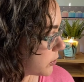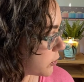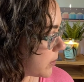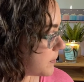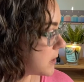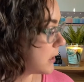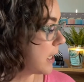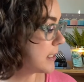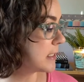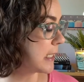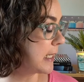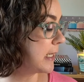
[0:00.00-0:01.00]
trip to
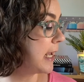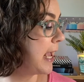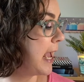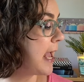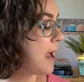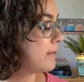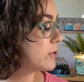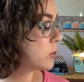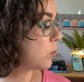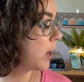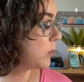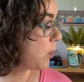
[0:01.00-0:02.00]
London. After
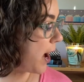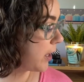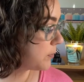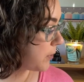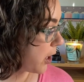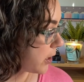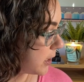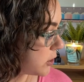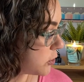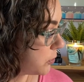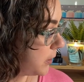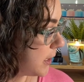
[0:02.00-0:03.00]
one wild party,
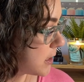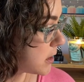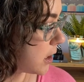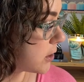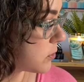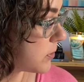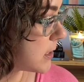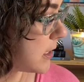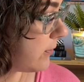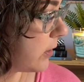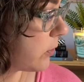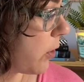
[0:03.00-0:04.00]
Julia starts
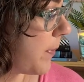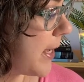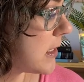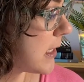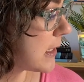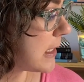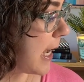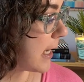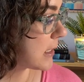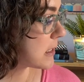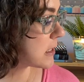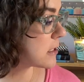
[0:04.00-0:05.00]
receiving romantic
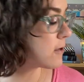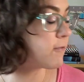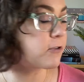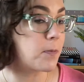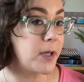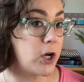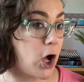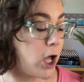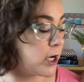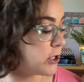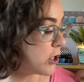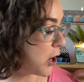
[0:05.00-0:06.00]
texts from an
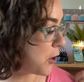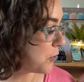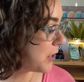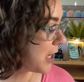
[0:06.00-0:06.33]
unknown